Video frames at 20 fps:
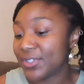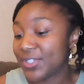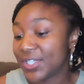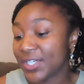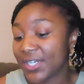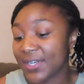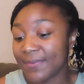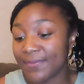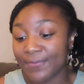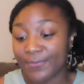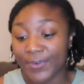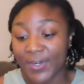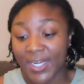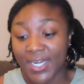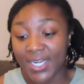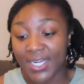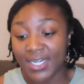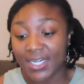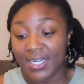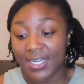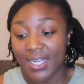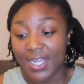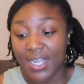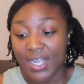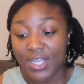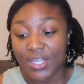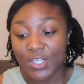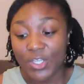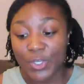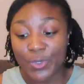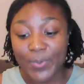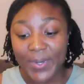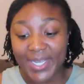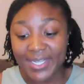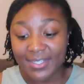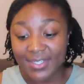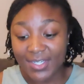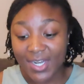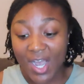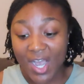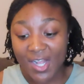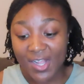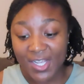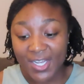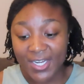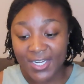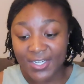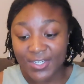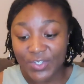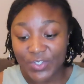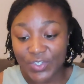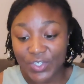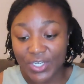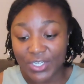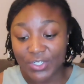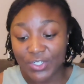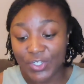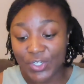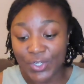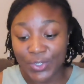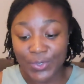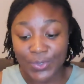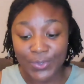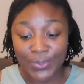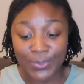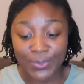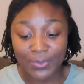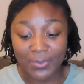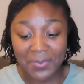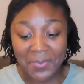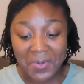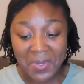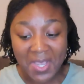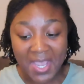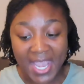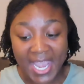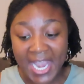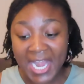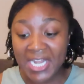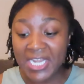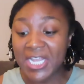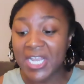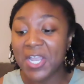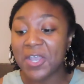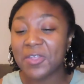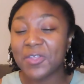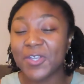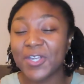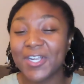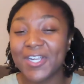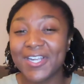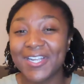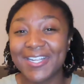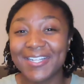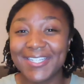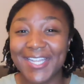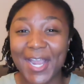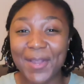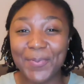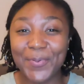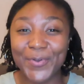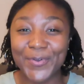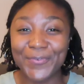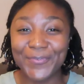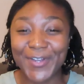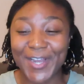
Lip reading: to convert US dollars to any other type of